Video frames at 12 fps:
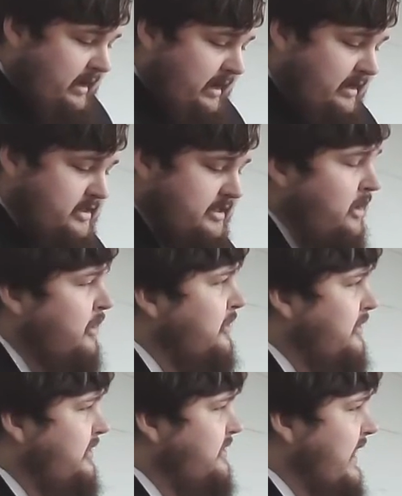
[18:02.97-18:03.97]
And
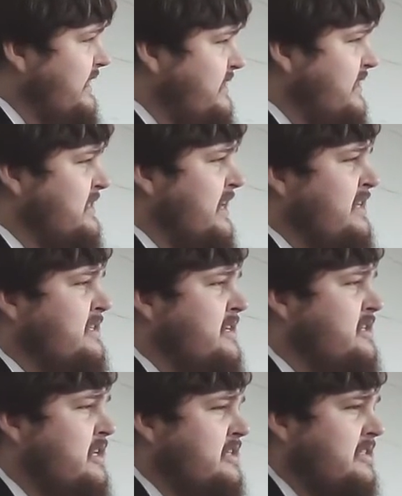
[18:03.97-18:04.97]
so that's the sense
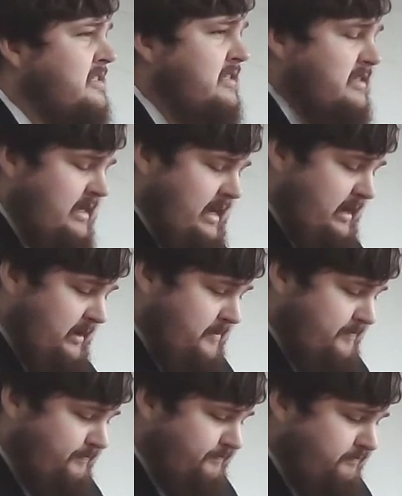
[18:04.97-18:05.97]
that Jesus is saying.
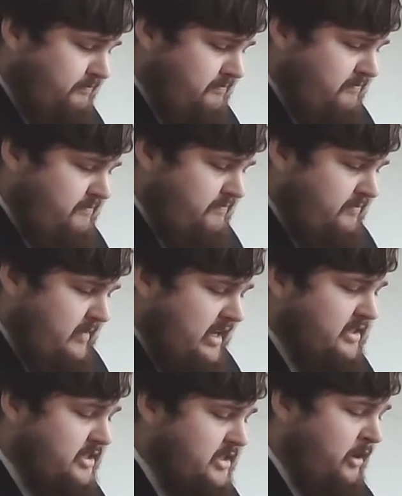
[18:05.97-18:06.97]

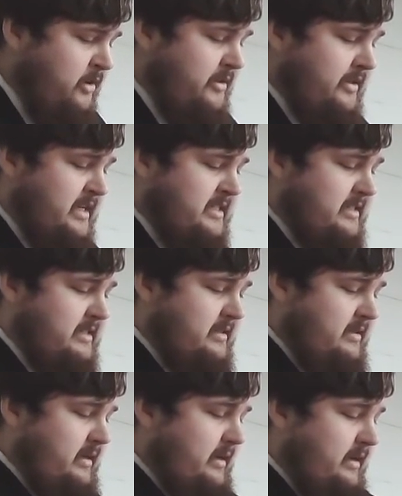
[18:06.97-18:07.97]
And so this
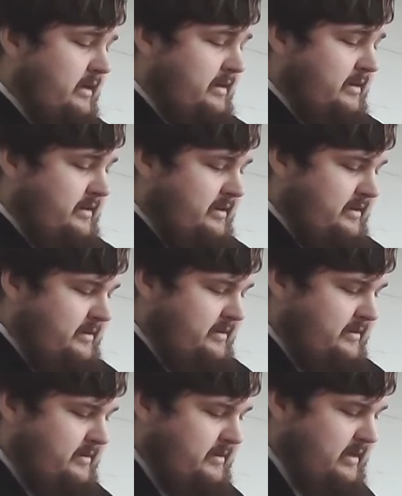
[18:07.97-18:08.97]
uh,
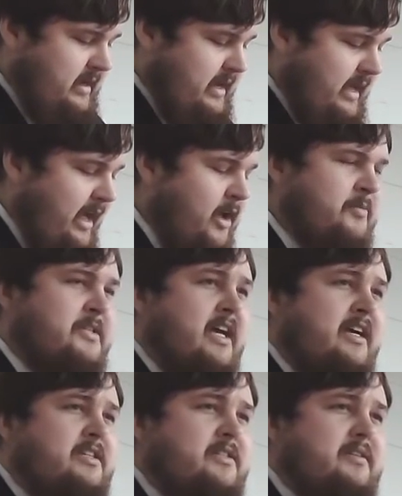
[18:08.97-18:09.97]
helps
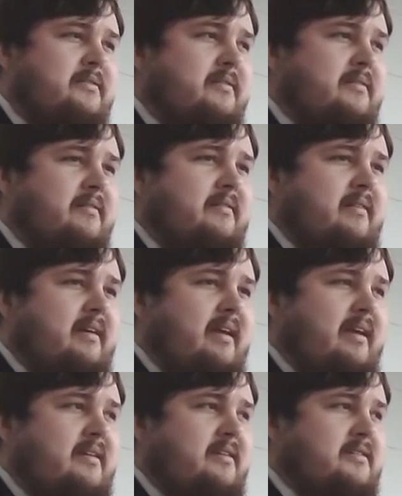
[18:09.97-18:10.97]
us
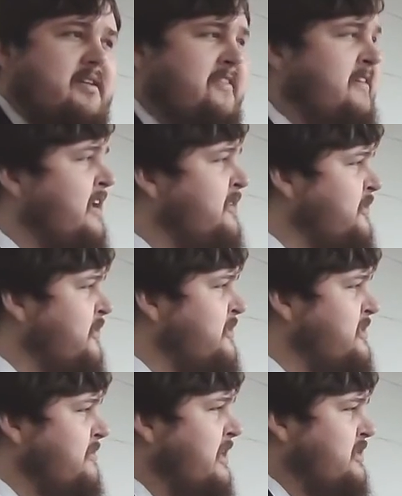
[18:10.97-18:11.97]
to think through
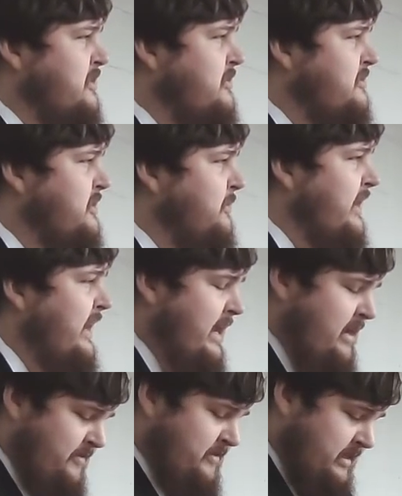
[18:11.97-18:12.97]
some issues that we
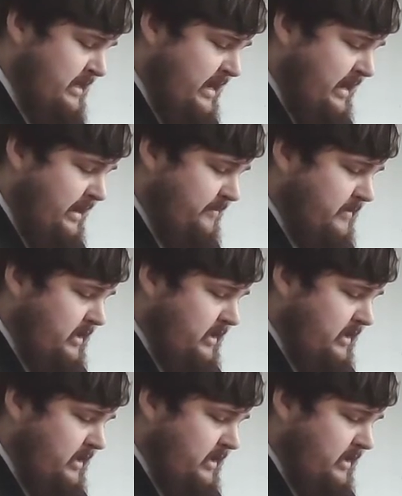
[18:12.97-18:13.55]
have today.